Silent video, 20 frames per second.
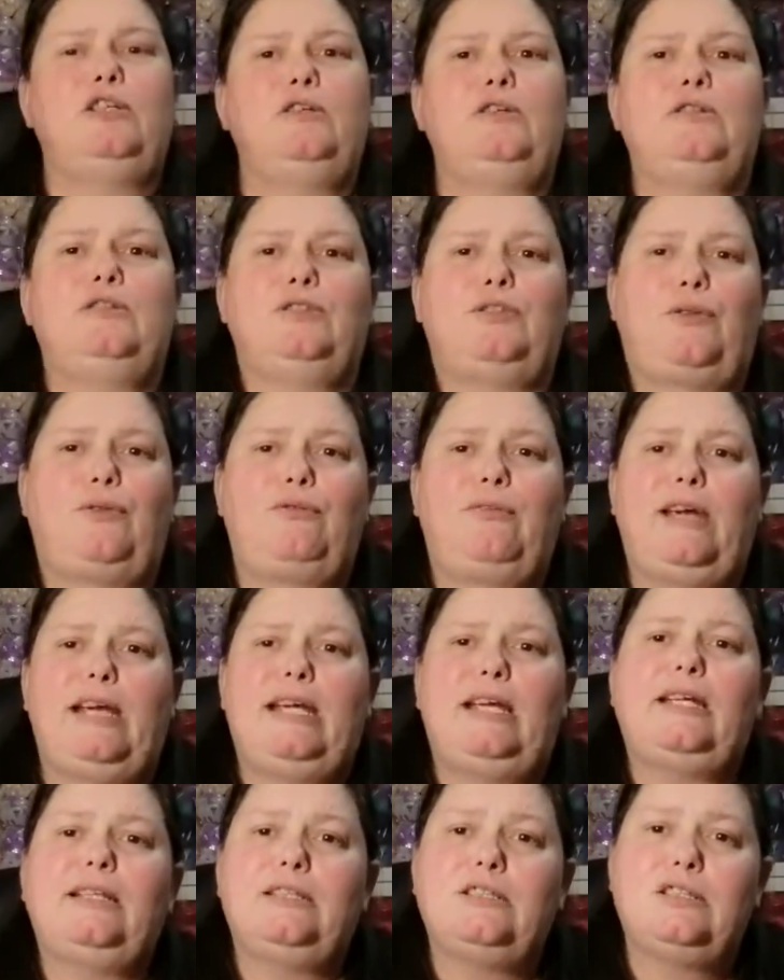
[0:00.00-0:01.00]
use
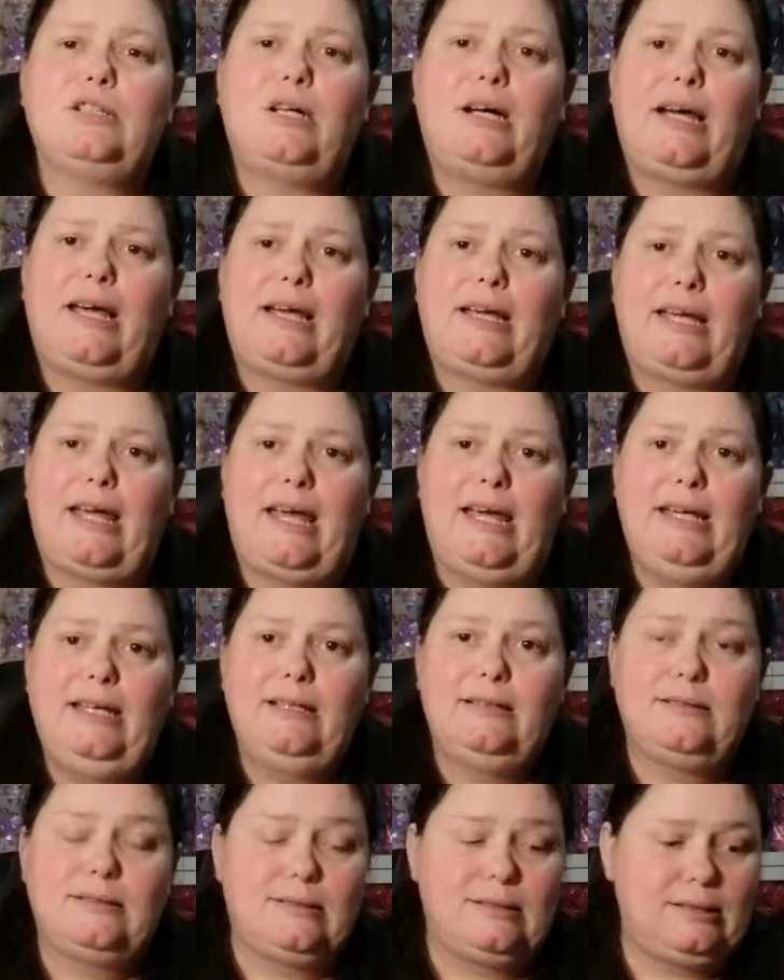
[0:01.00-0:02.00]
3 entire
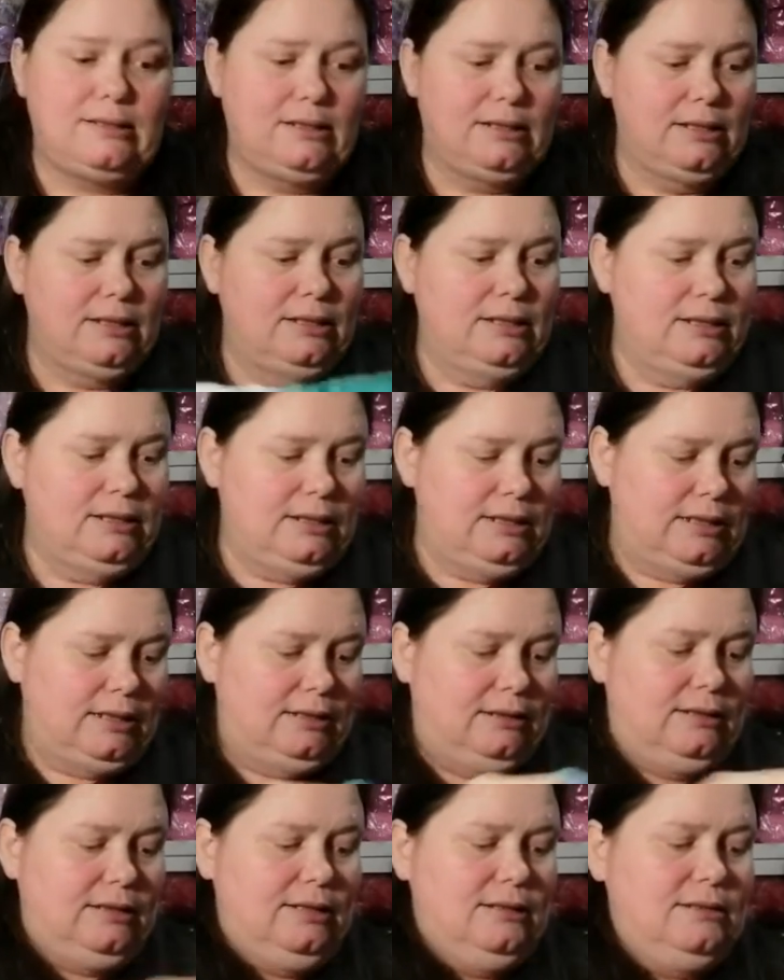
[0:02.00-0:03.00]
cakes
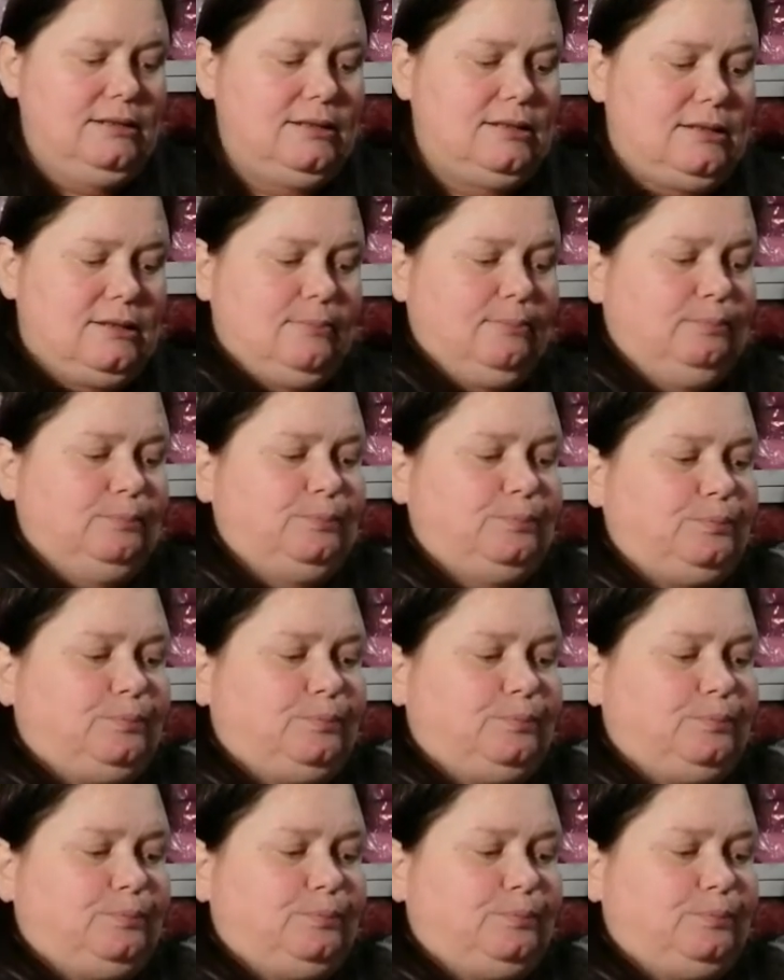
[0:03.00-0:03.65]
in this,